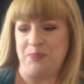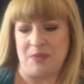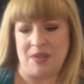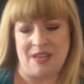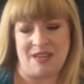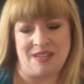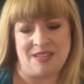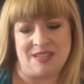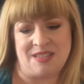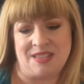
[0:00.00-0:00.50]

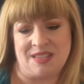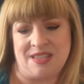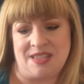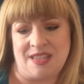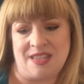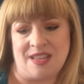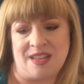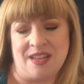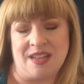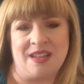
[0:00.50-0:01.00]
It is
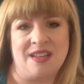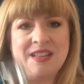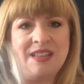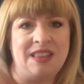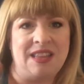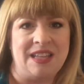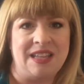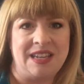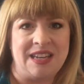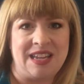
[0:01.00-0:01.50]
the
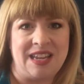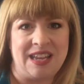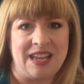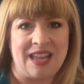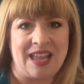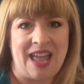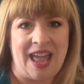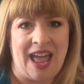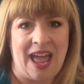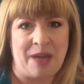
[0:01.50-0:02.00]

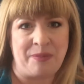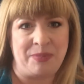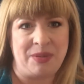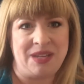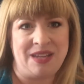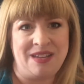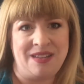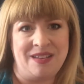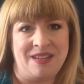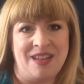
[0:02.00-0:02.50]
Clinique
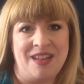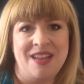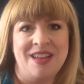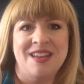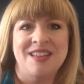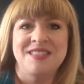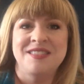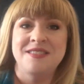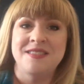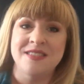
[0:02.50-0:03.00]
Happy.
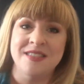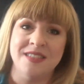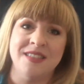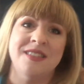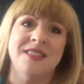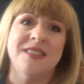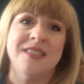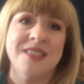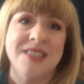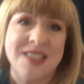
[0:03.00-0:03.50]

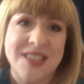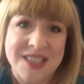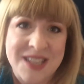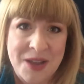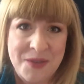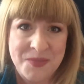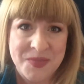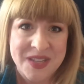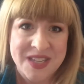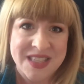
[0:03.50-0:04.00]
This is
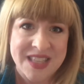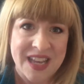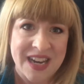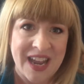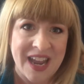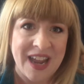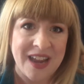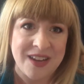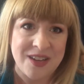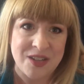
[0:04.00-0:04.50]
something that
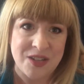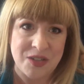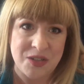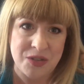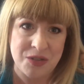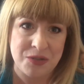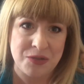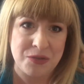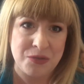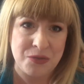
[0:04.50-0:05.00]
I
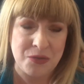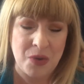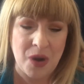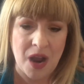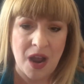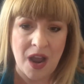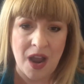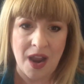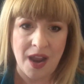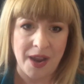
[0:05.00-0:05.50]
do
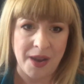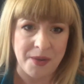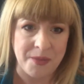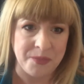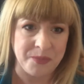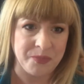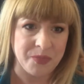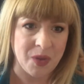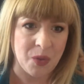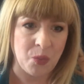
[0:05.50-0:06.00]

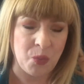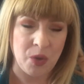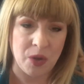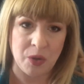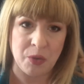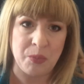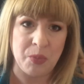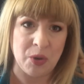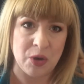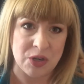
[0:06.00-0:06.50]

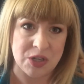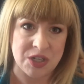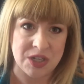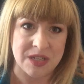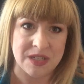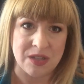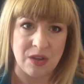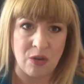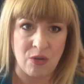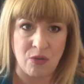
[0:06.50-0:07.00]
will
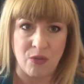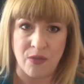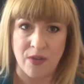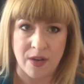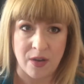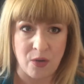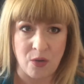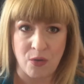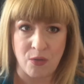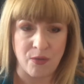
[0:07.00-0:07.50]
purchase over
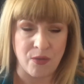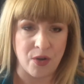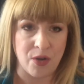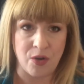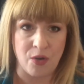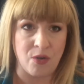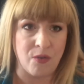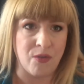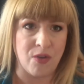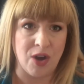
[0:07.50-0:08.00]
and over and
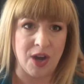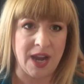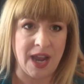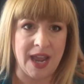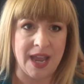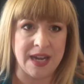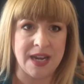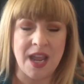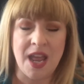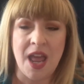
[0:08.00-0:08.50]
over
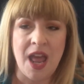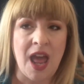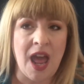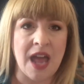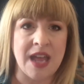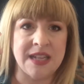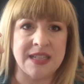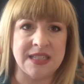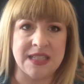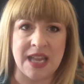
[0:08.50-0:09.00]
again.
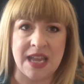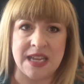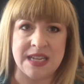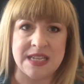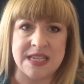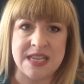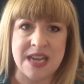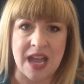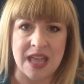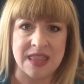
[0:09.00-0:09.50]
It's like
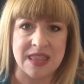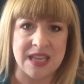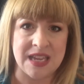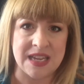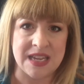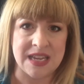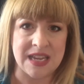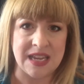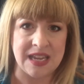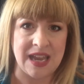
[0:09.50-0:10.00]

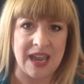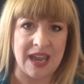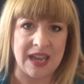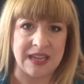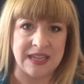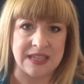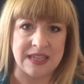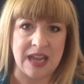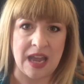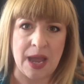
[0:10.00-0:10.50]
nothing
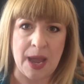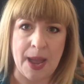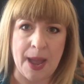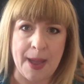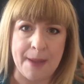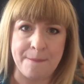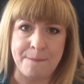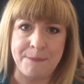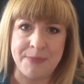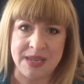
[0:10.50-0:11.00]
can
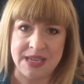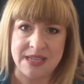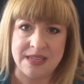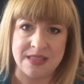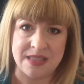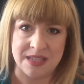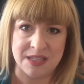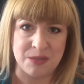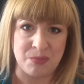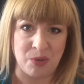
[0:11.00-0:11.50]

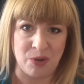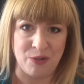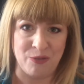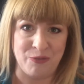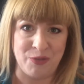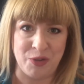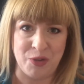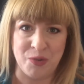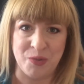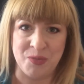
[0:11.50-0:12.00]
beat this
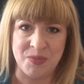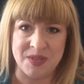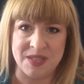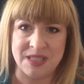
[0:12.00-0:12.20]
perfume.